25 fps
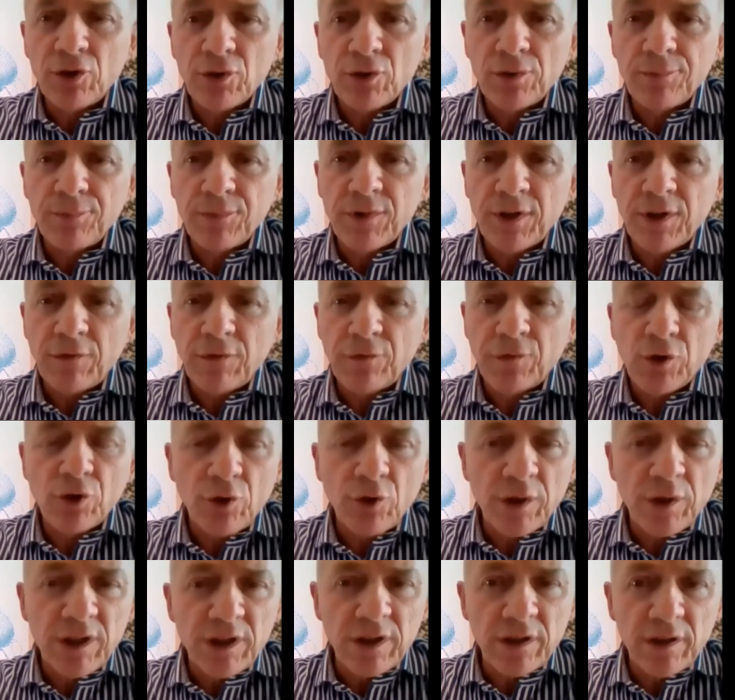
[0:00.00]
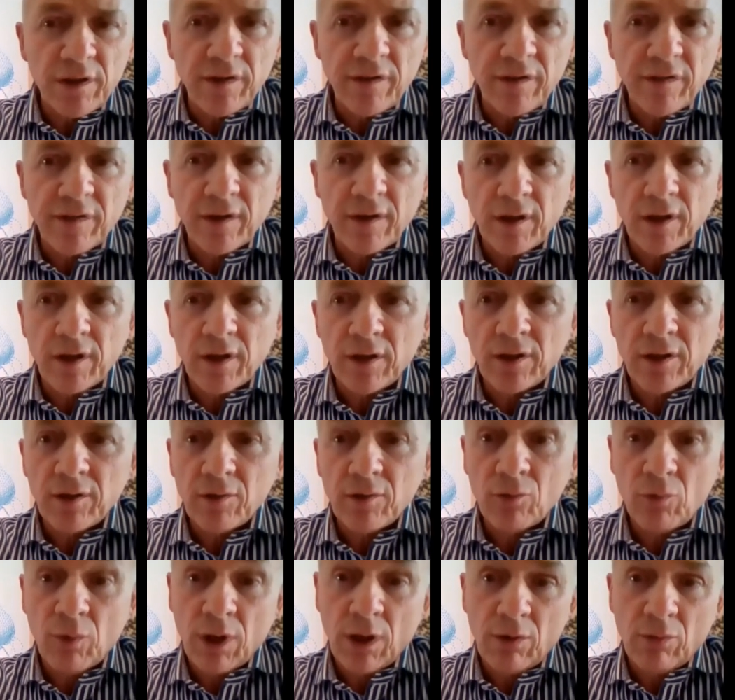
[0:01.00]
the fucoidins,
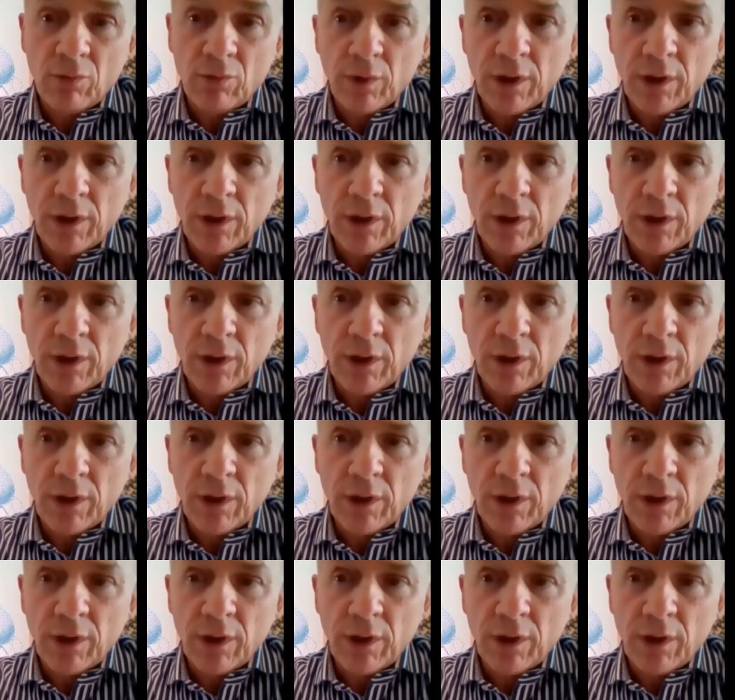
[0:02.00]
well,